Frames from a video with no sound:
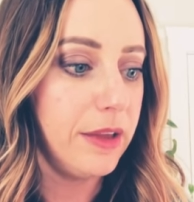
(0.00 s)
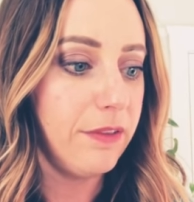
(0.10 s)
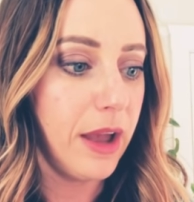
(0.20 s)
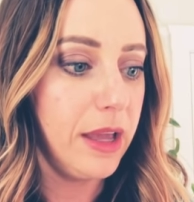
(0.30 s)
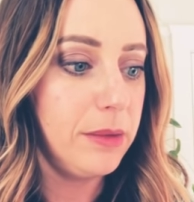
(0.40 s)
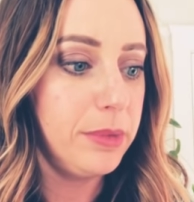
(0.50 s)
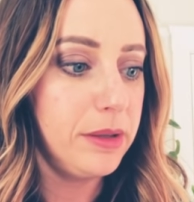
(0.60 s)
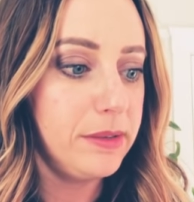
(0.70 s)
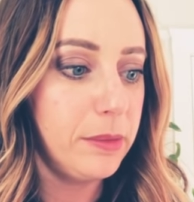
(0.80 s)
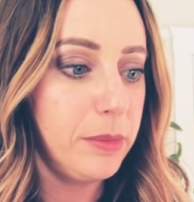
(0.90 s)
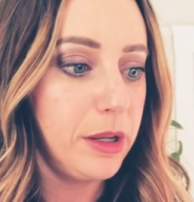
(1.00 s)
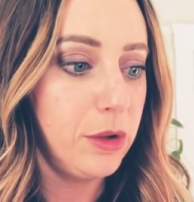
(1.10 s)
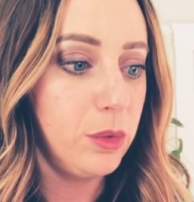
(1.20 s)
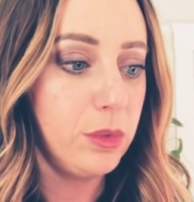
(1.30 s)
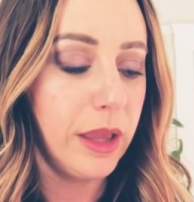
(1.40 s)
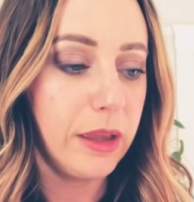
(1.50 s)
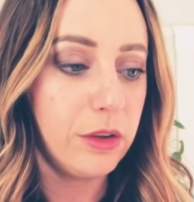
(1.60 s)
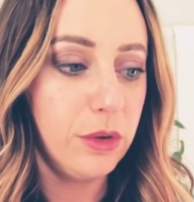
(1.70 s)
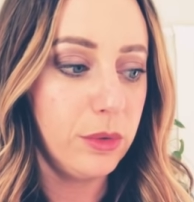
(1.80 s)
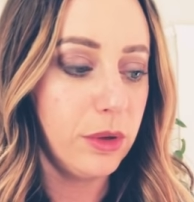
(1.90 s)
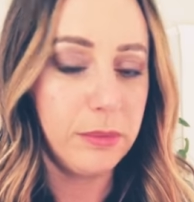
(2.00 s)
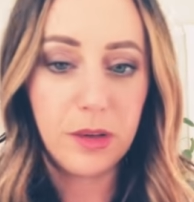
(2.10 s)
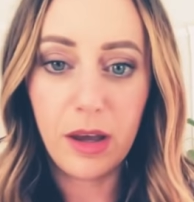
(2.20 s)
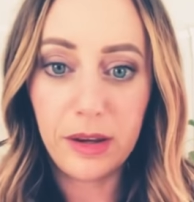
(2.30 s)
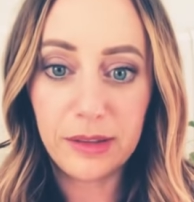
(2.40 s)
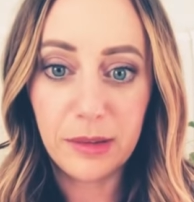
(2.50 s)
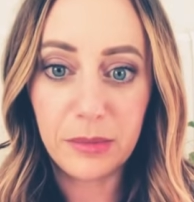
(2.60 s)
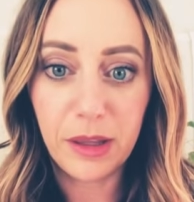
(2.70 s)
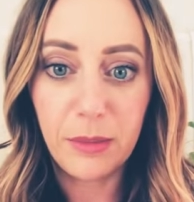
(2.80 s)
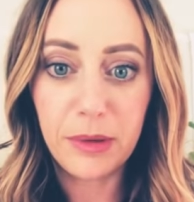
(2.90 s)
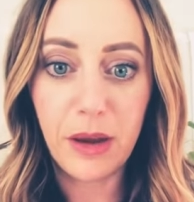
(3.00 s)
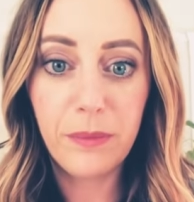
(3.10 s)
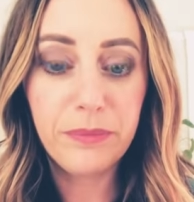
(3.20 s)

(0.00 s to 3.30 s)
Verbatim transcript: if I had been somebody who like knew, I'm cutting something up now.